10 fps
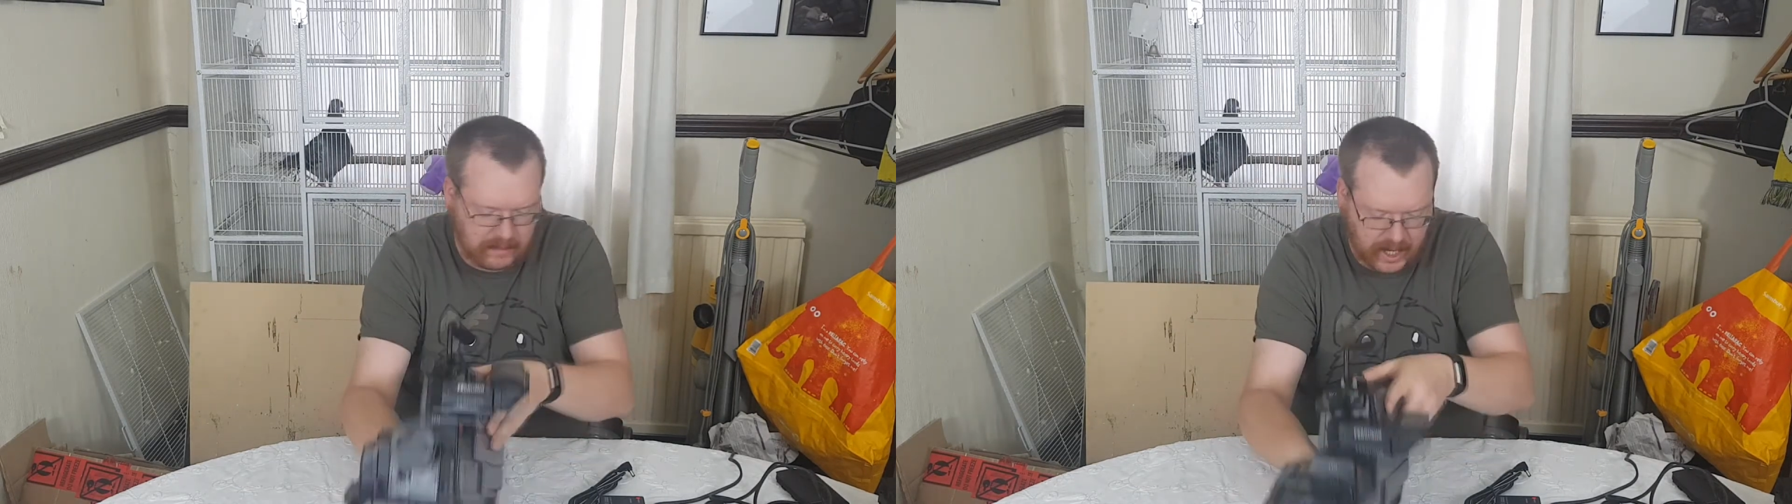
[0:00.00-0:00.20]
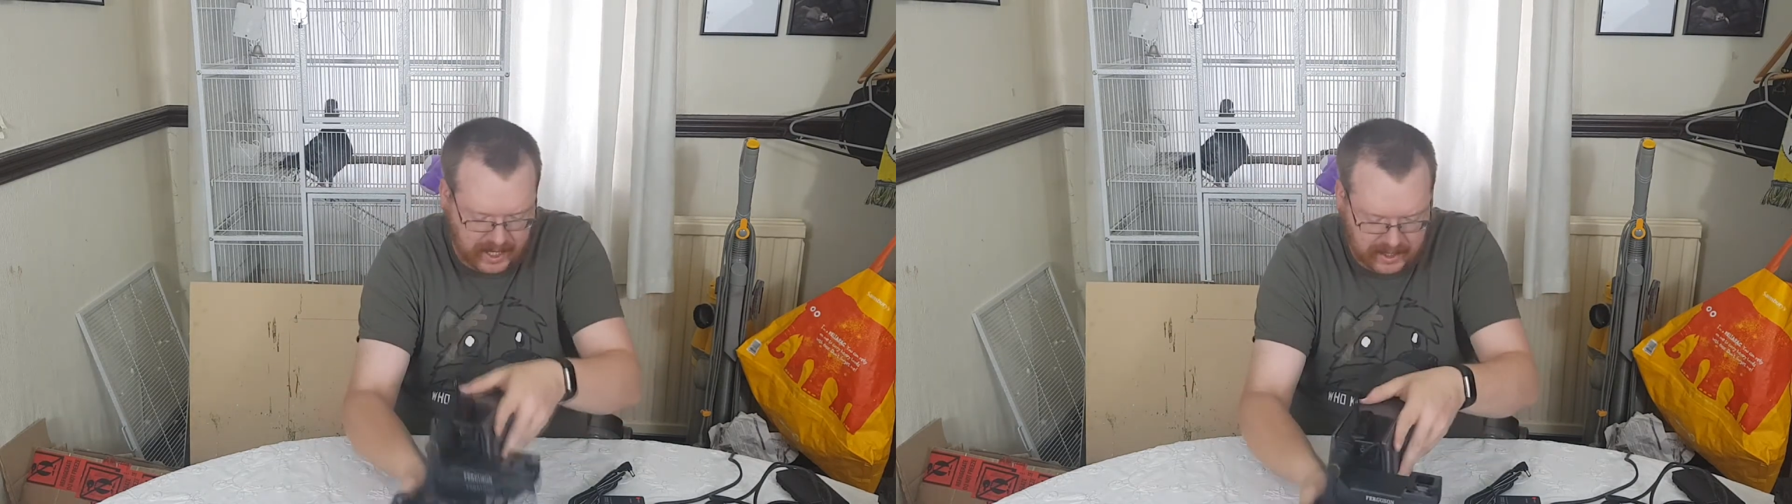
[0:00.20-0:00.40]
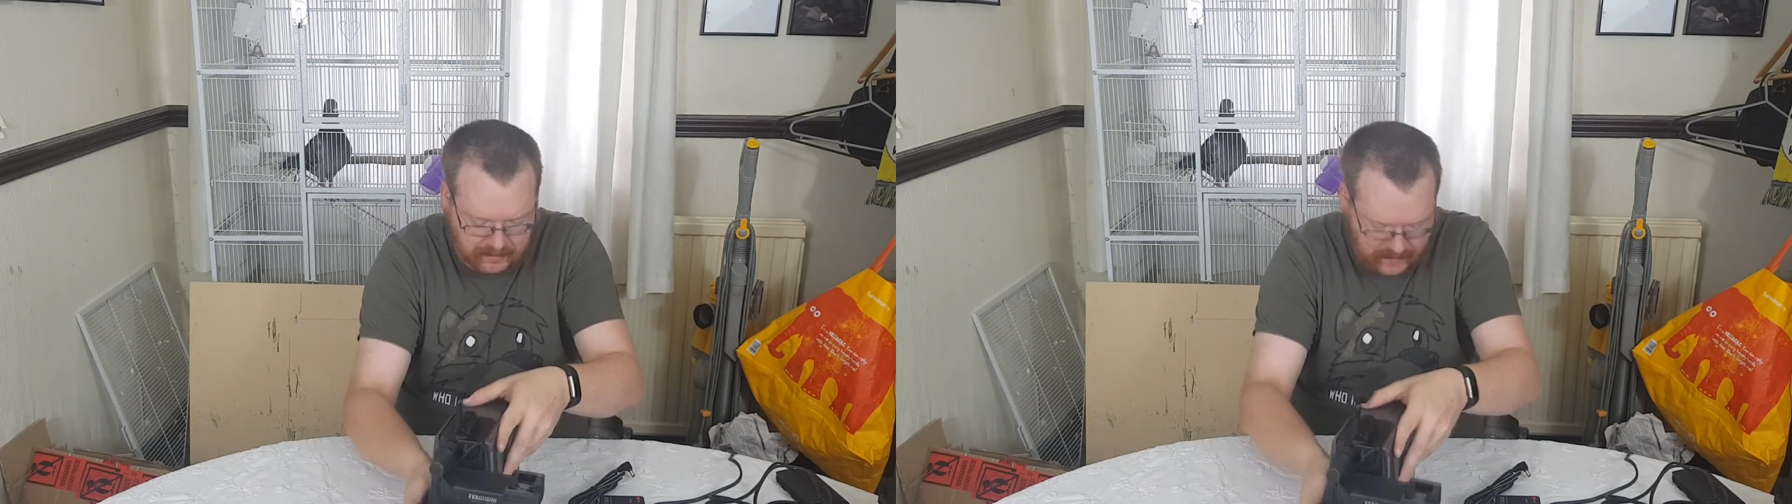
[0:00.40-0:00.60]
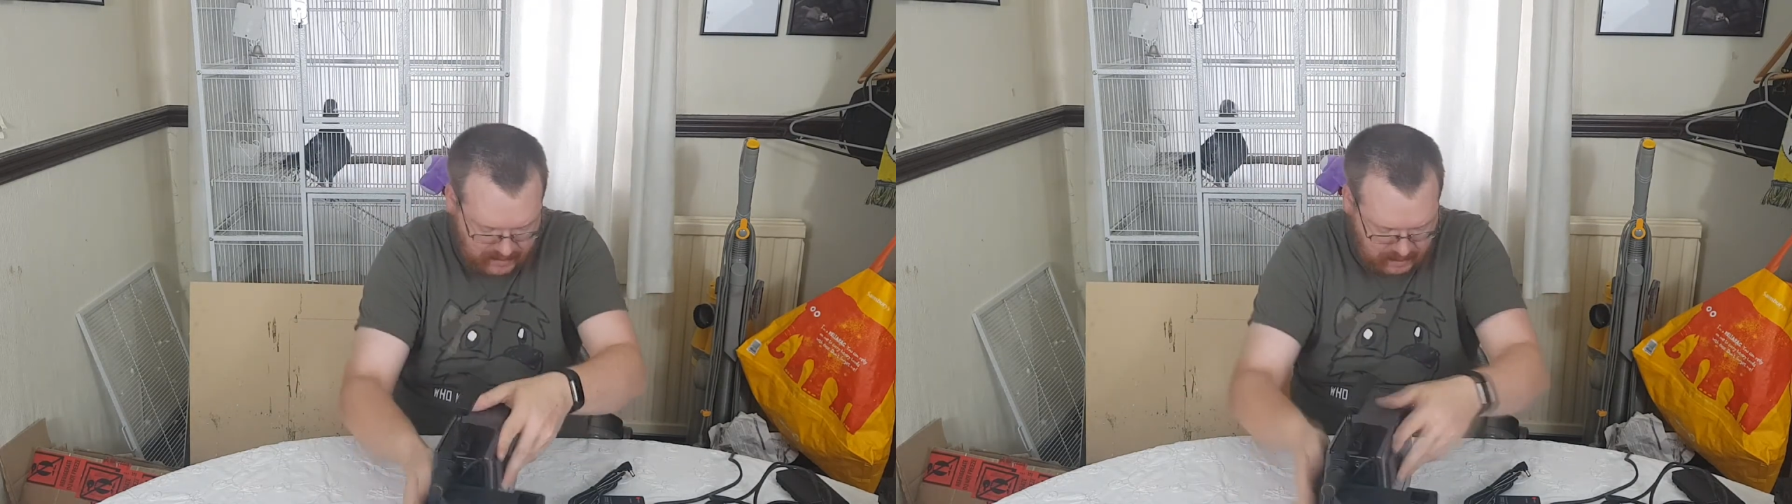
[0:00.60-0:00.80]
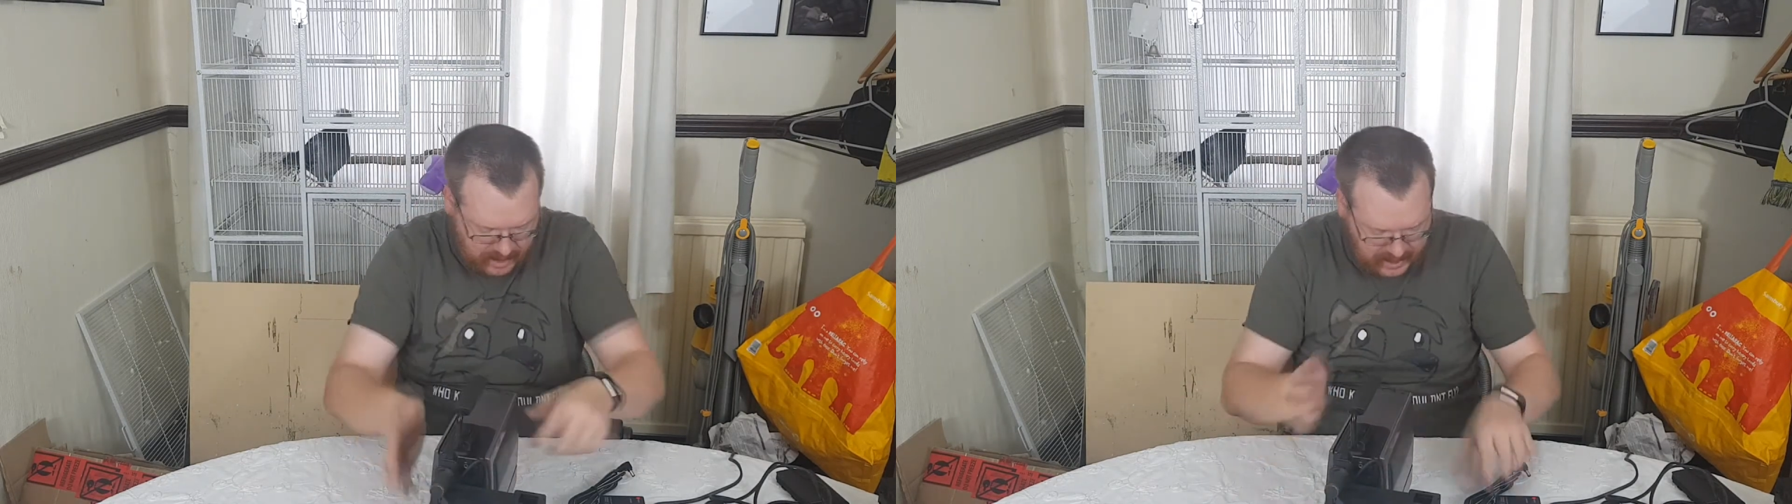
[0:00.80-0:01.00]
mind.
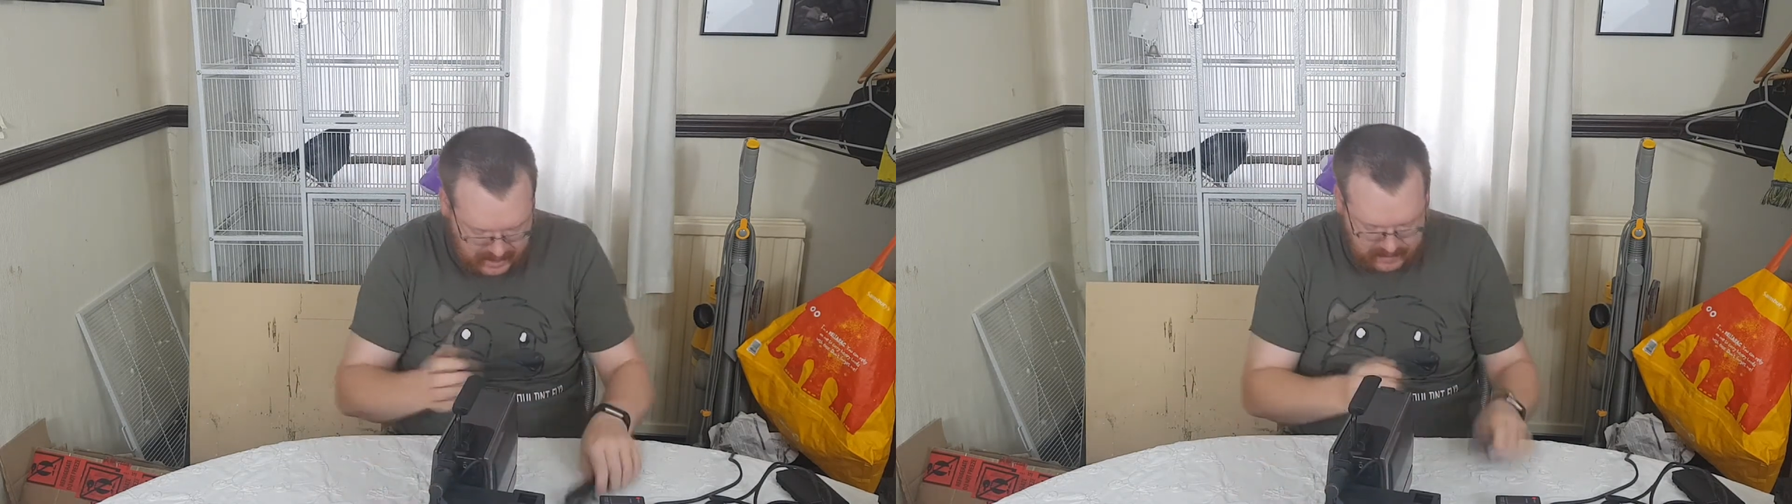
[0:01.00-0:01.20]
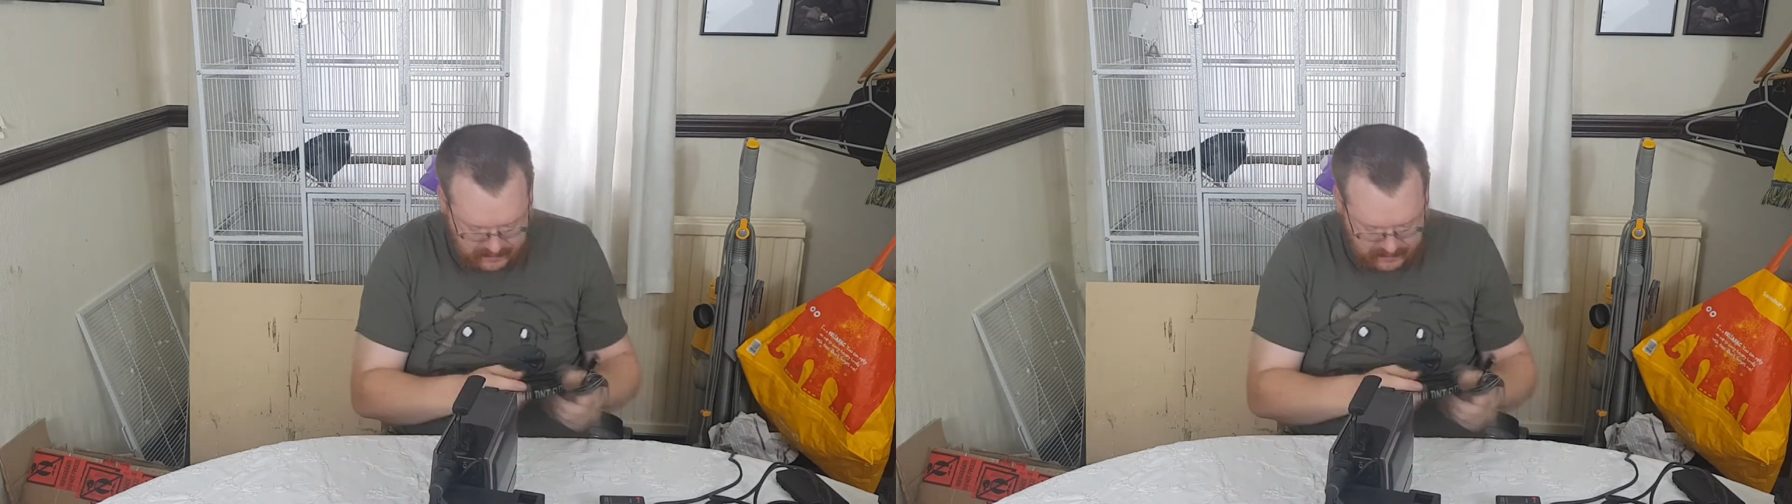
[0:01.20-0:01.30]
Never mind.